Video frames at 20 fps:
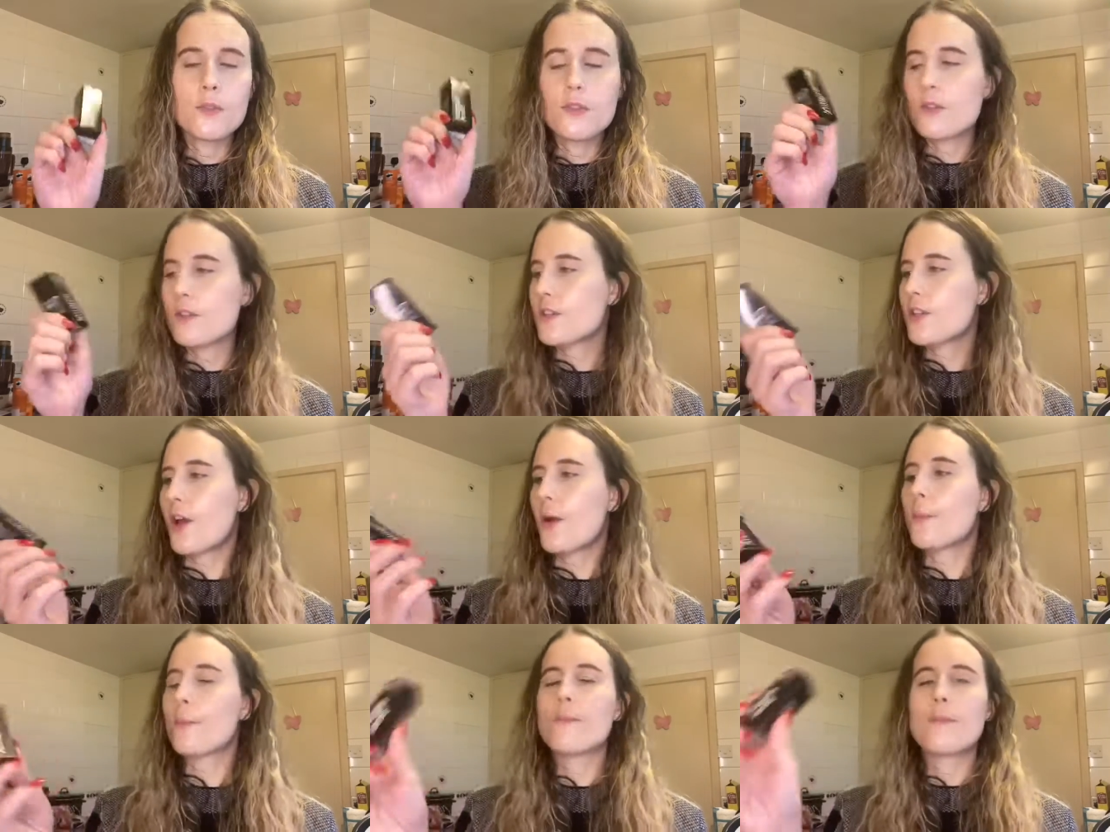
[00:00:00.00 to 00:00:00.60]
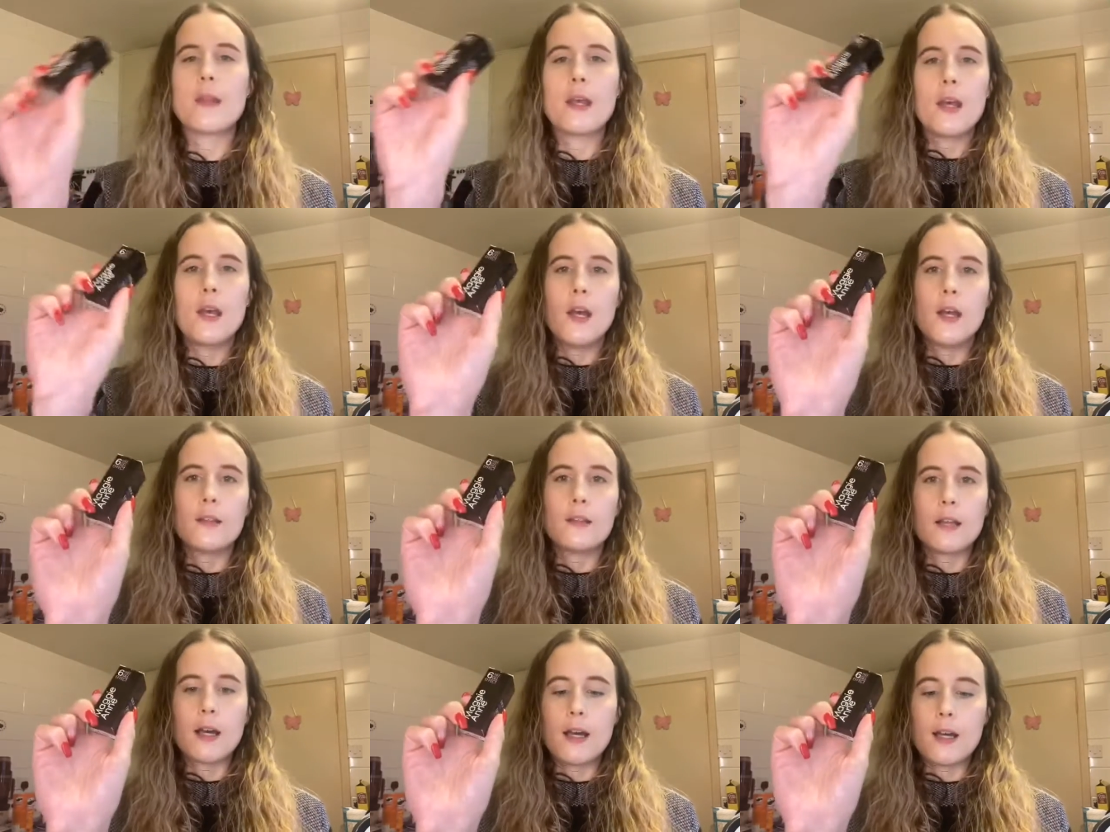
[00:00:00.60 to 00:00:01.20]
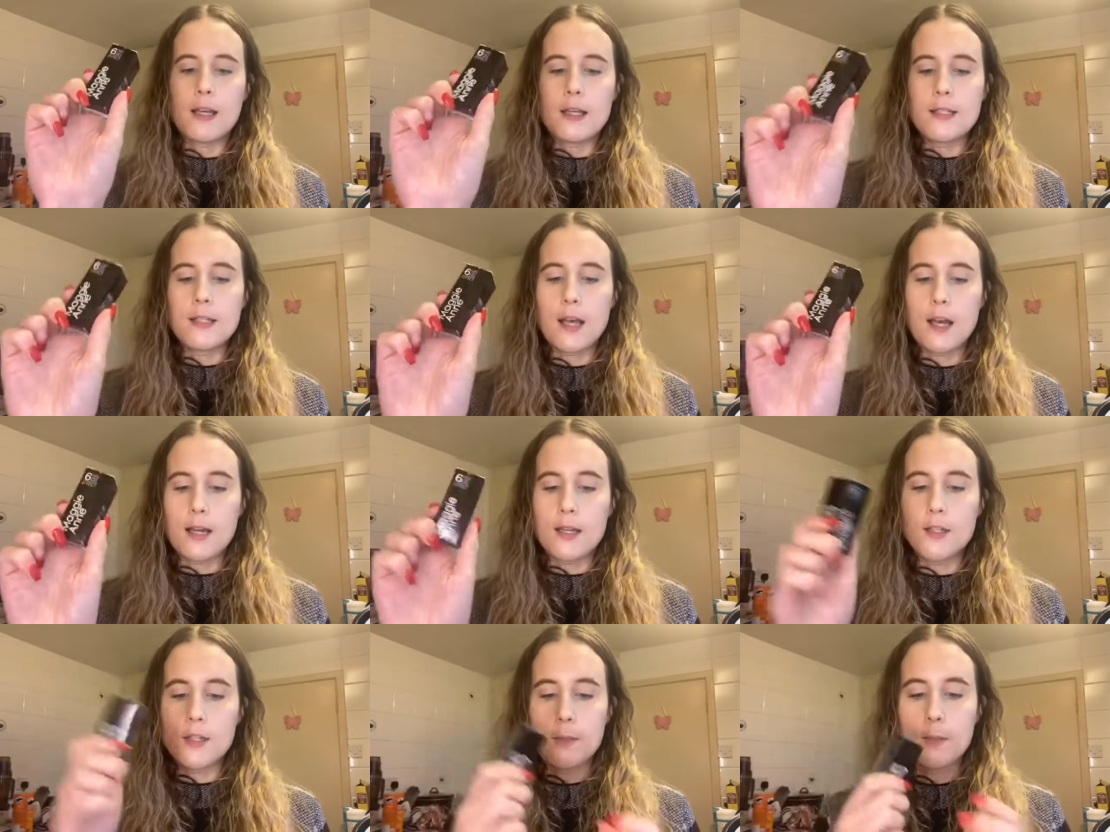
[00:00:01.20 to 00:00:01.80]
So that is
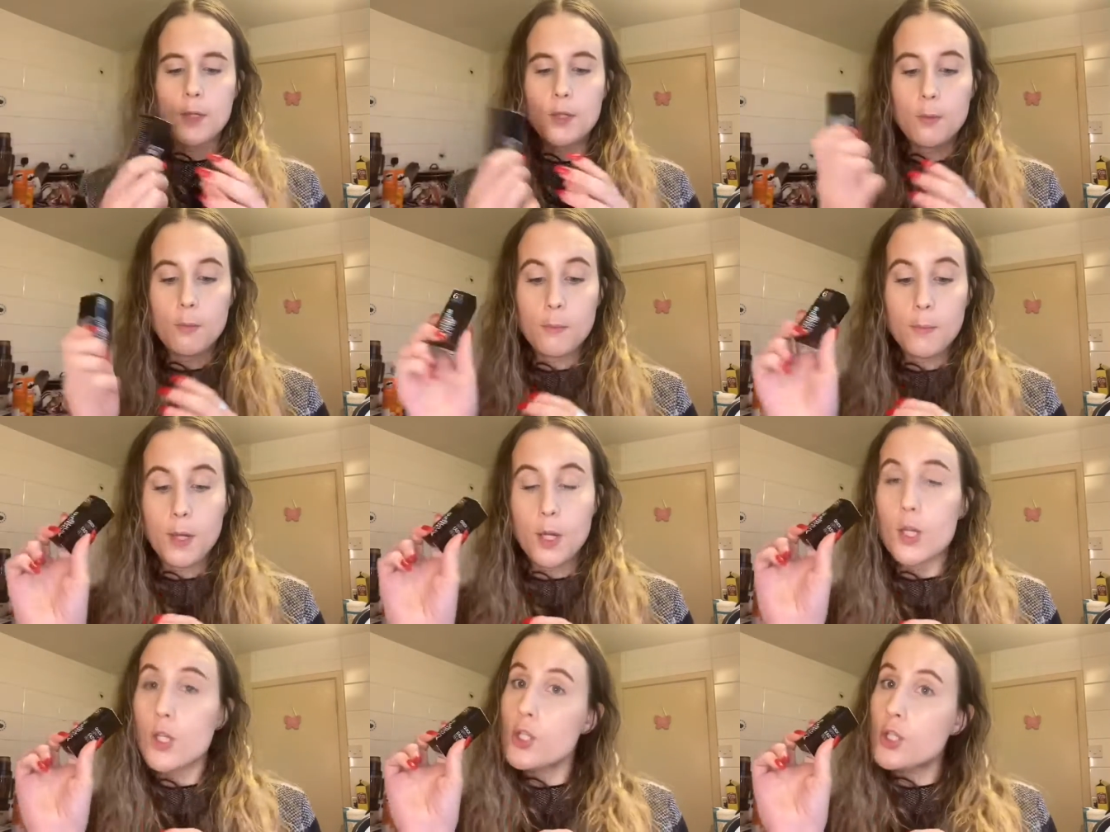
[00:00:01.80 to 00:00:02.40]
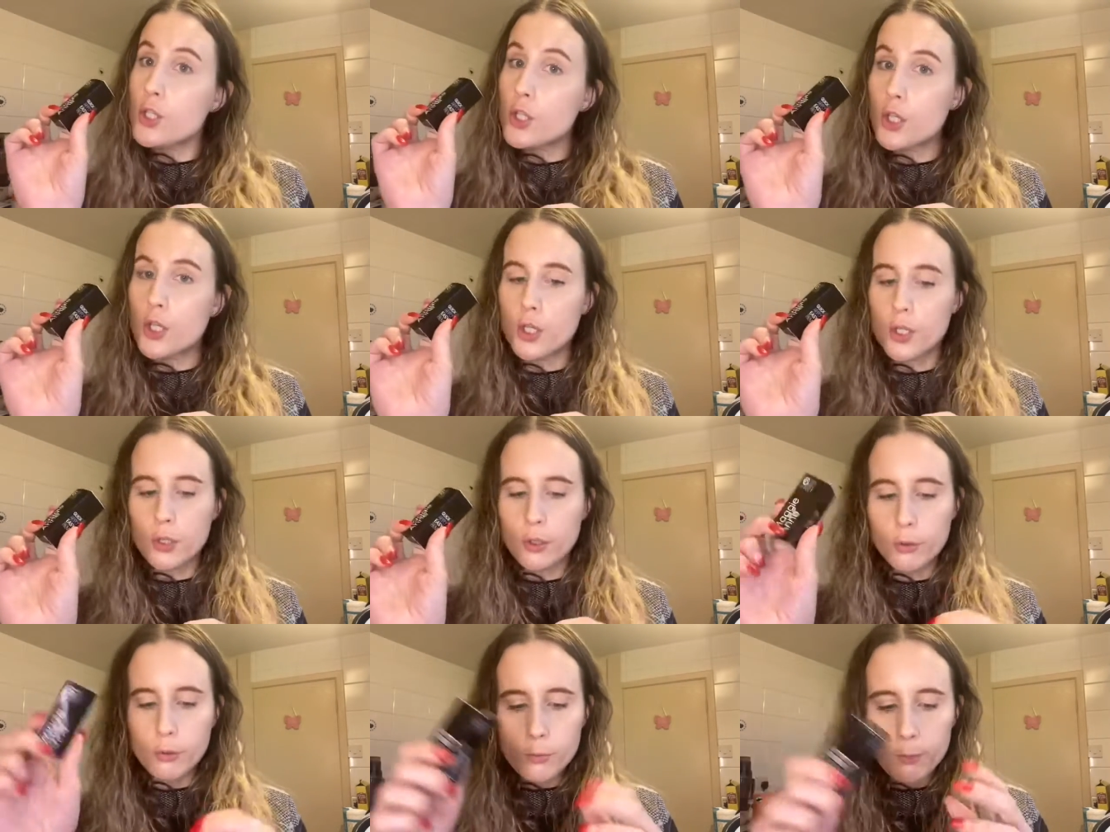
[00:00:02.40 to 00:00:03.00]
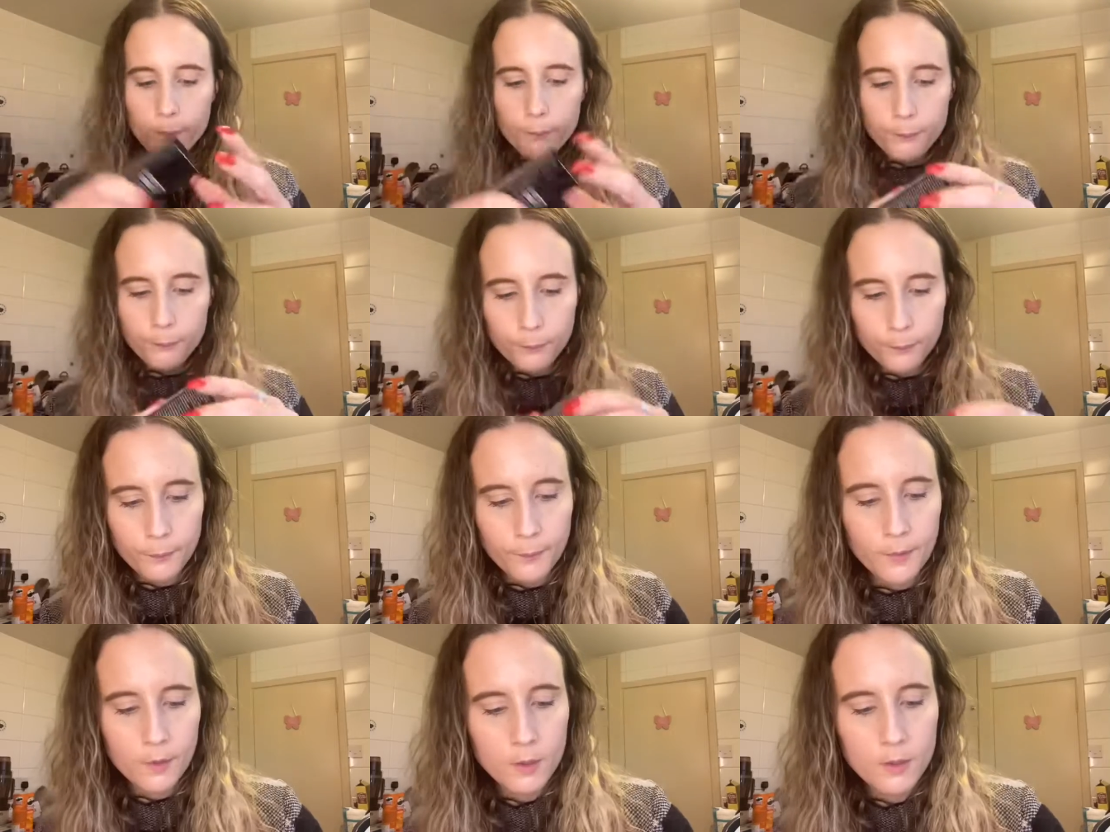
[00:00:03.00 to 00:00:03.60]
item number two.
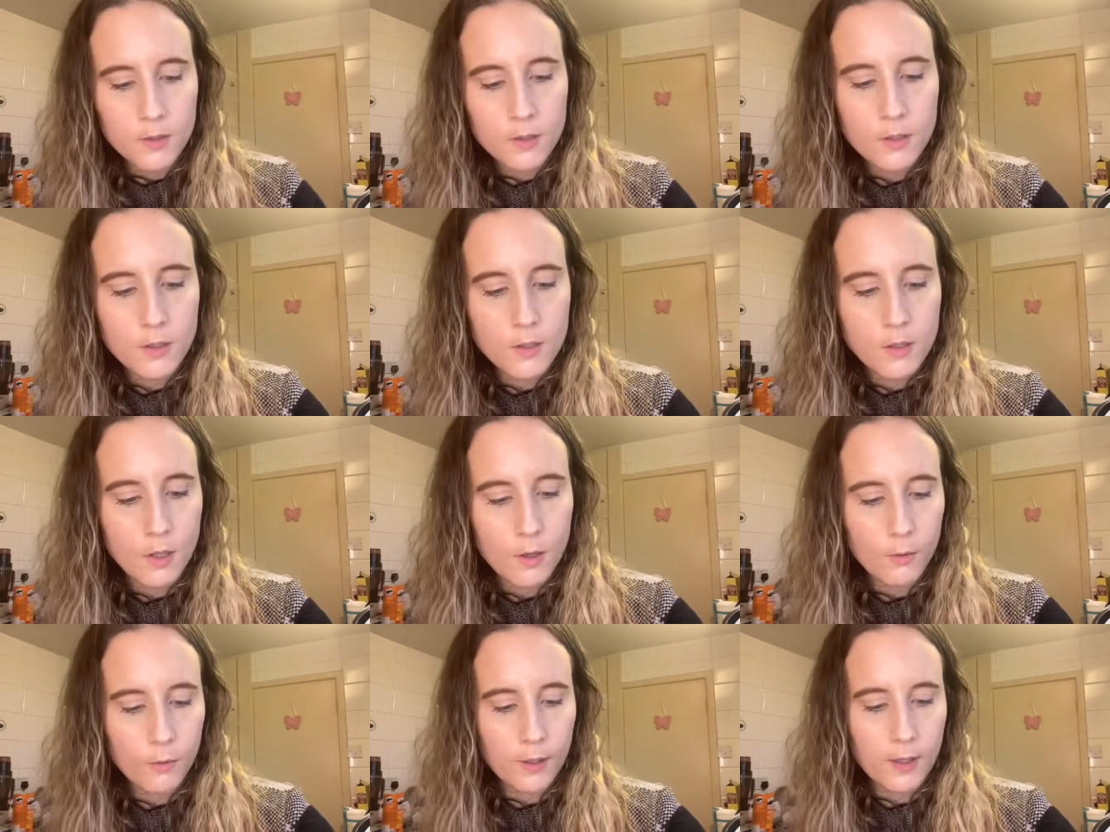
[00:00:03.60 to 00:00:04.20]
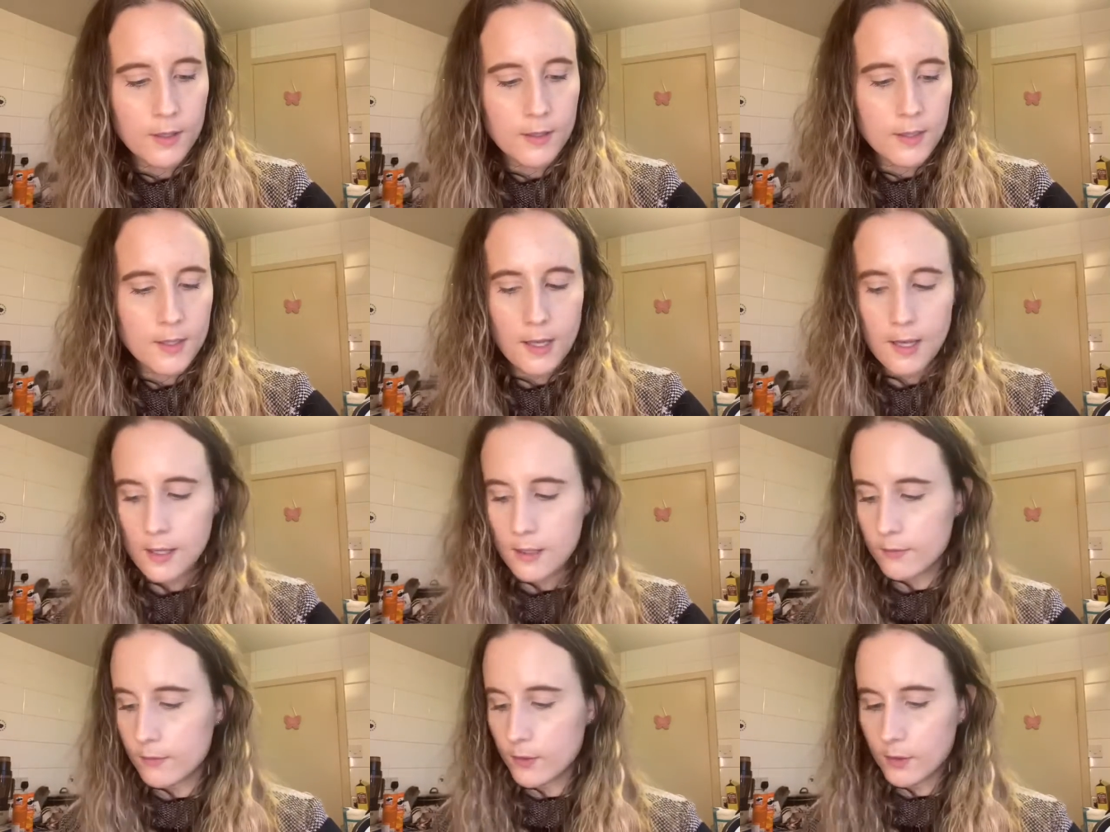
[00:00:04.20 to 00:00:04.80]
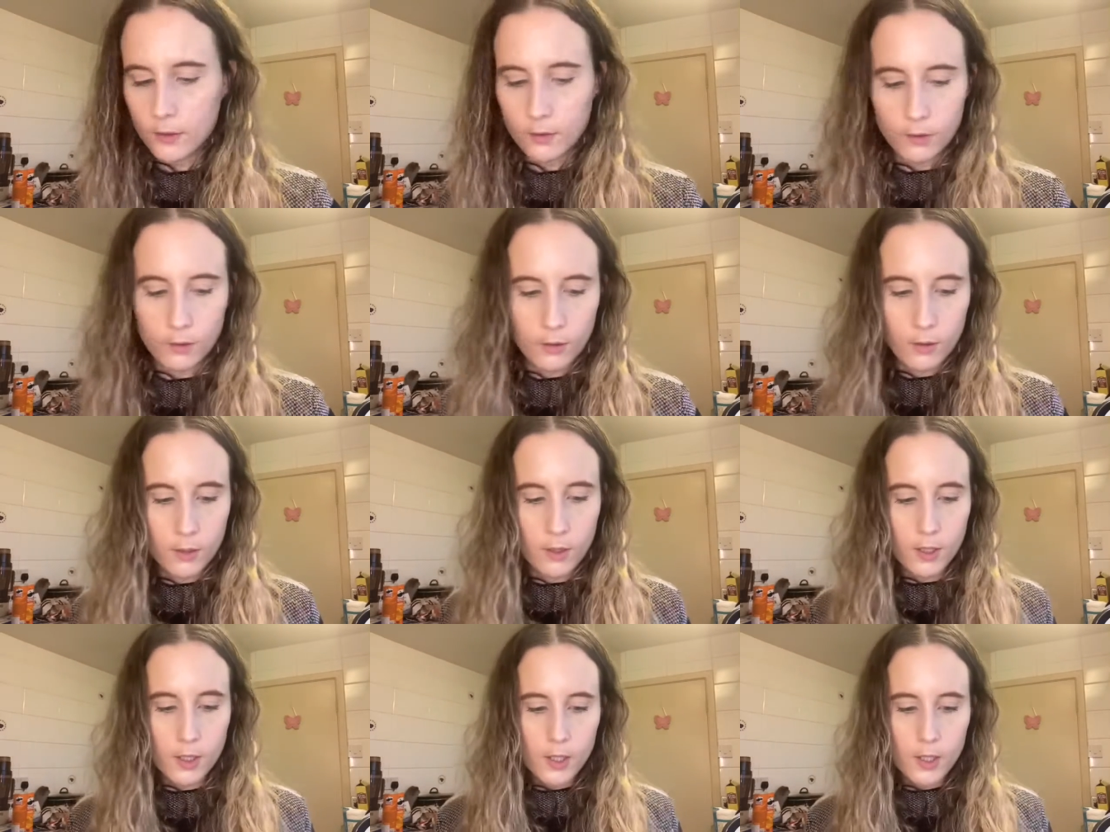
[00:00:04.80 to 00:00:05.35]
So let's have a look.